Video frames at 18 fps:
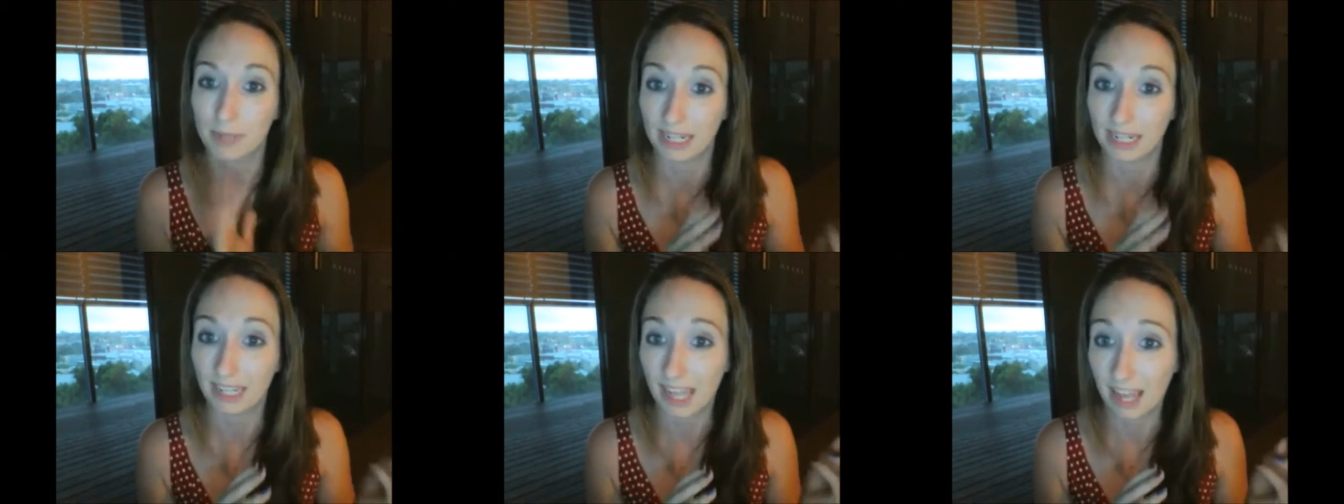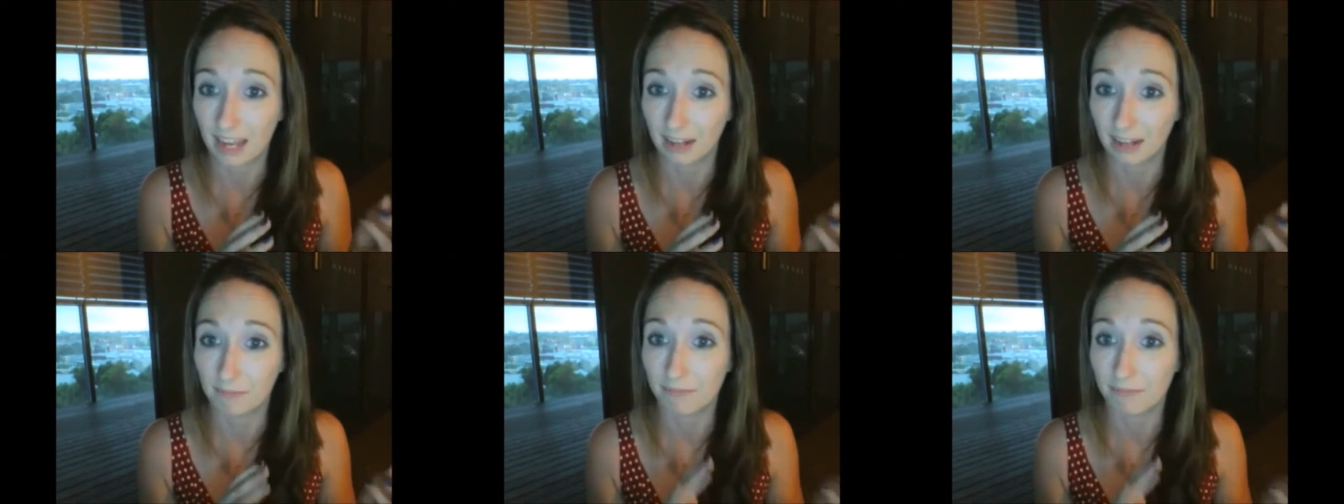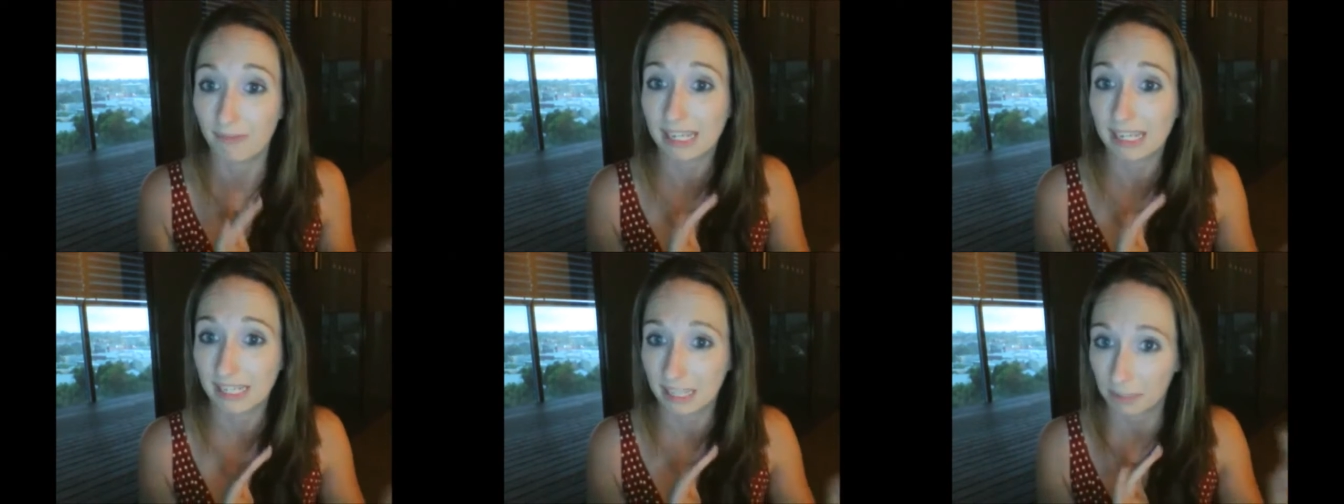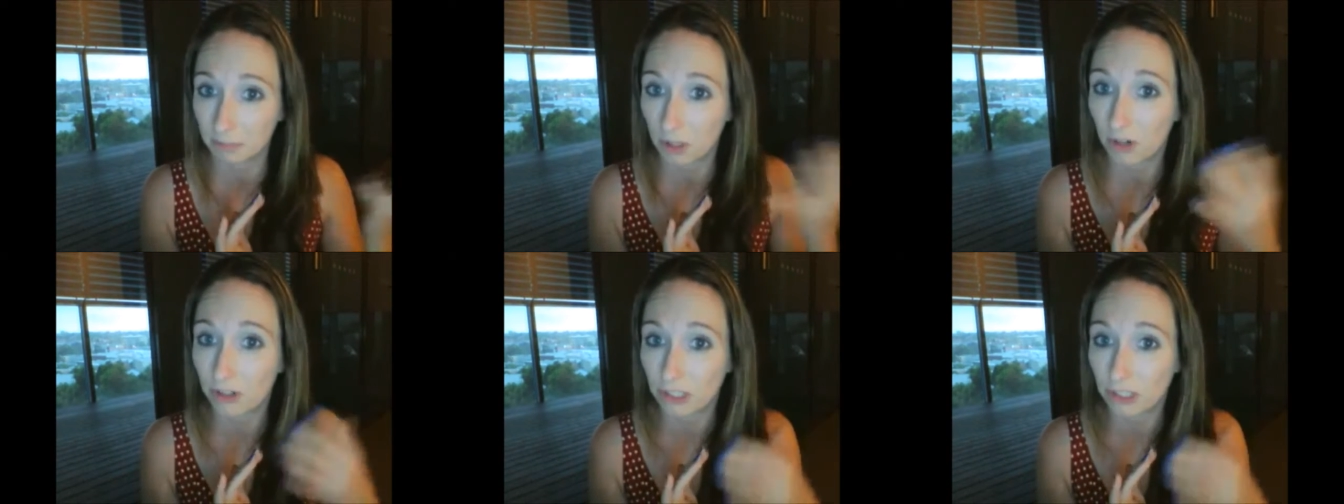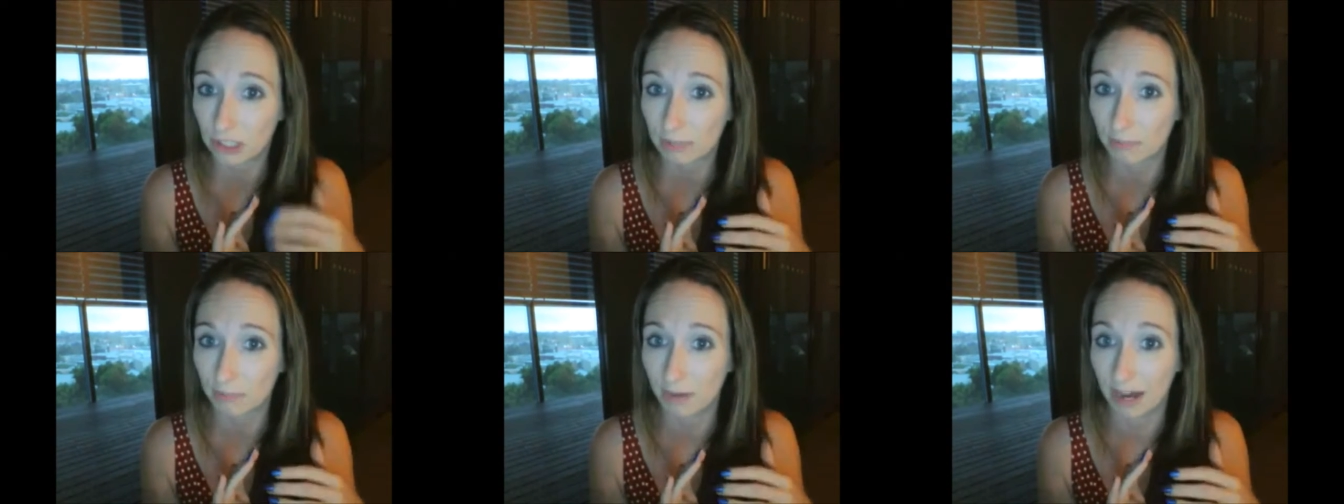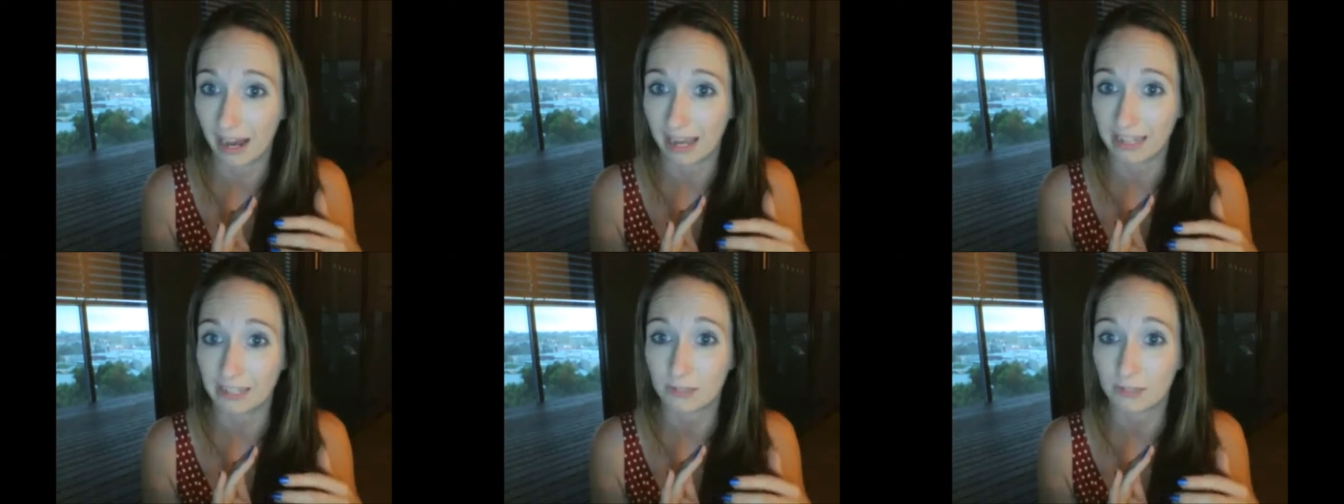But again, my subconscious
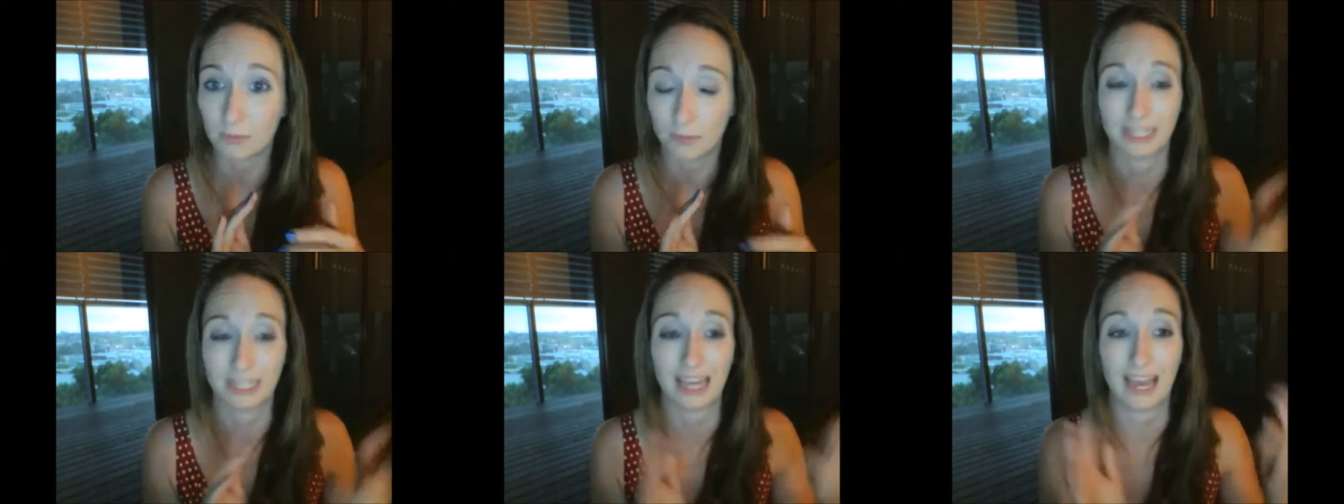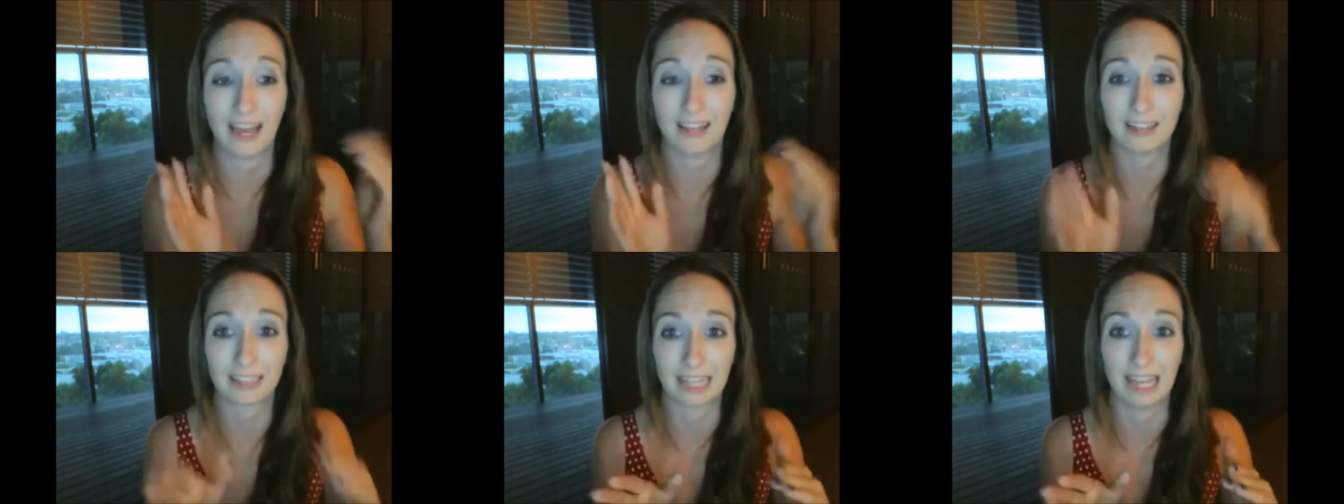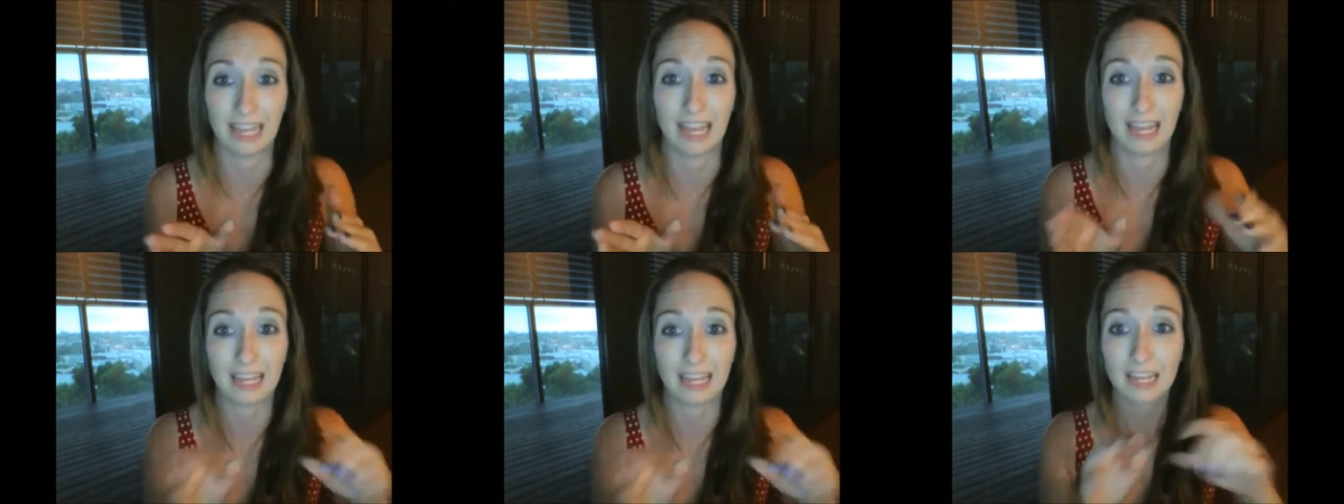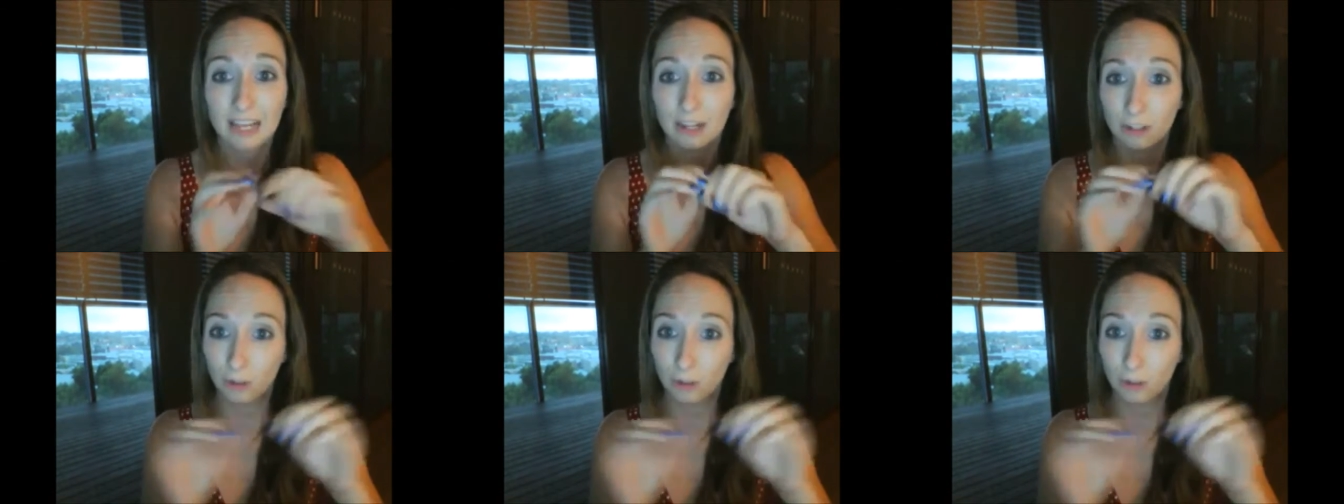mind was out there